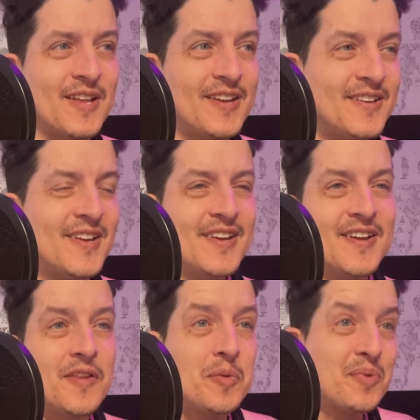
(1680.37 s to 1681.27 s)
late?
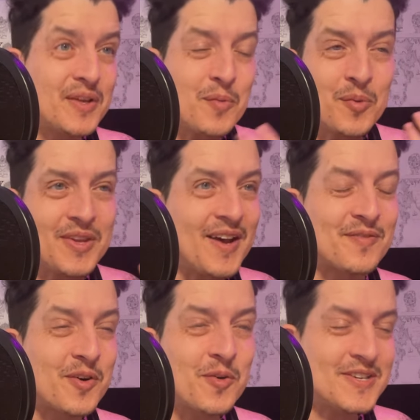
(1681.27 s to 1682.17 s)
And they'd be like, well, yeah,
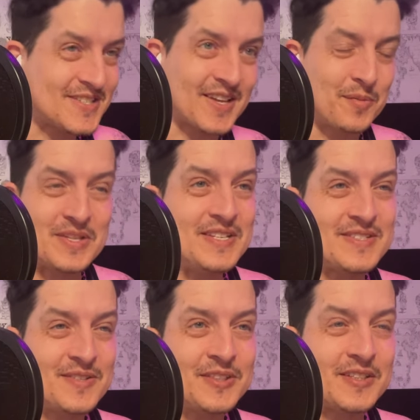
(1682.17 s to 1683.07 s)
of course, like, we
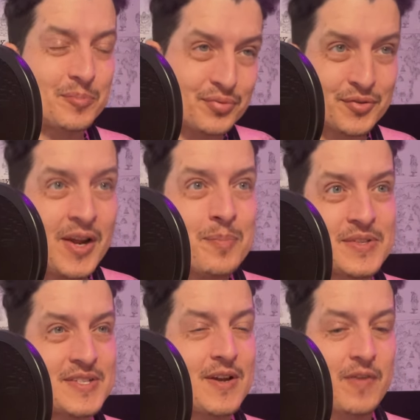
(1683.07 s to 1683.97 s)
still need to prep and
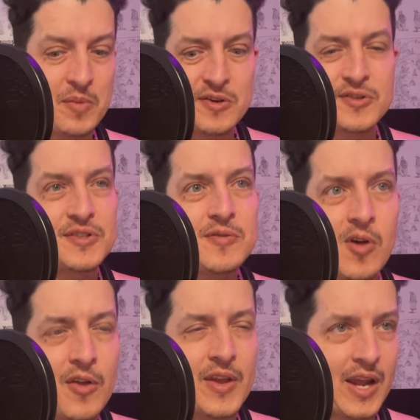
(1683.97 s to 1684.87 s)
stuff. I mean, you're still
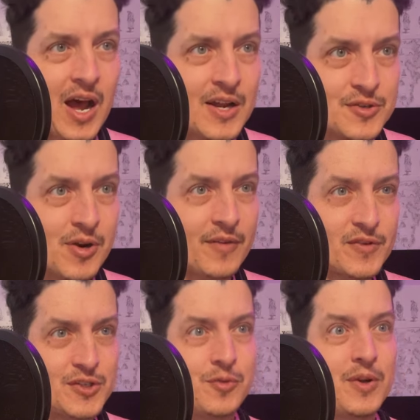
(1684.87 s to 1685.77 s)
on the contract for
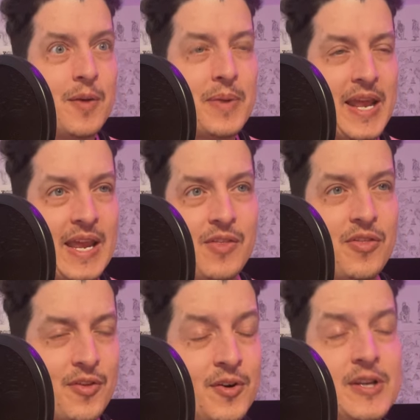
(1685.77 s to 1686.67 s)
showing up at
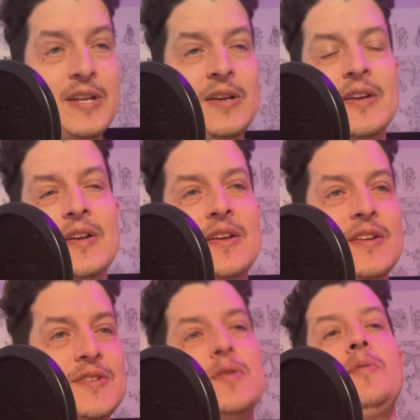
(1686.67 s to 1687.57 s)
8:30.
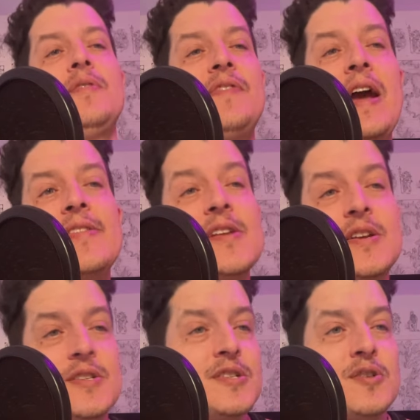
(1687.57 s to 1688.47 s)
So the fact that I
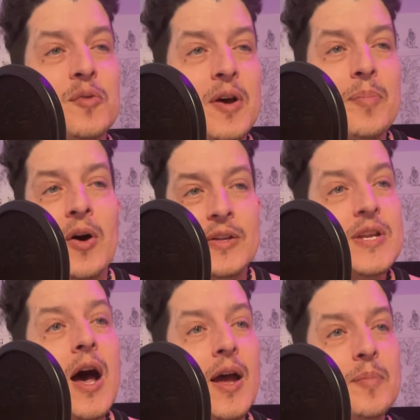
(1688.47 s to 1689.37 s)
just showed up on
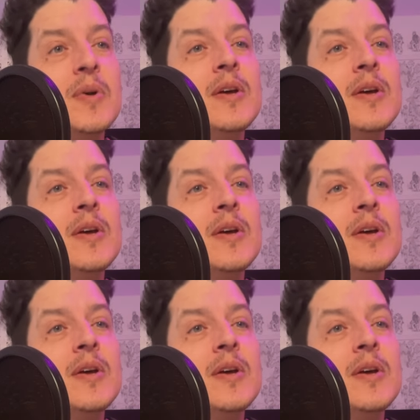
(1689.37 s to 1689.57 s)
time,